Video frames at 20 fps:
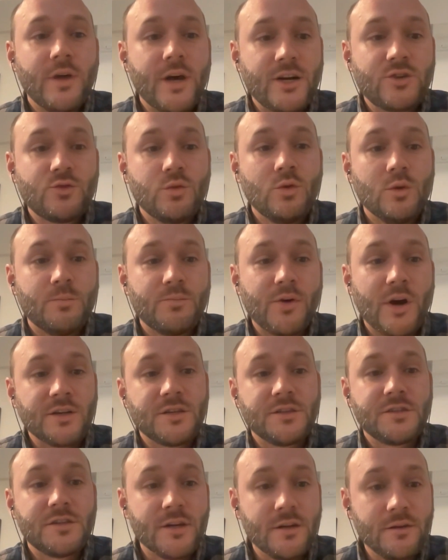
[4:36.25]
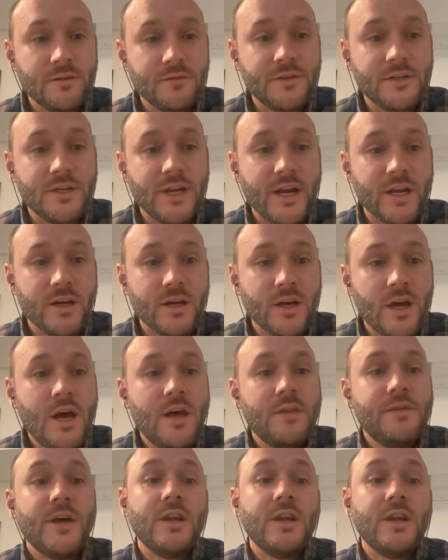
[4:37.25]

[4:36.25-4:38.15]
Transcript: the actual processing of the data,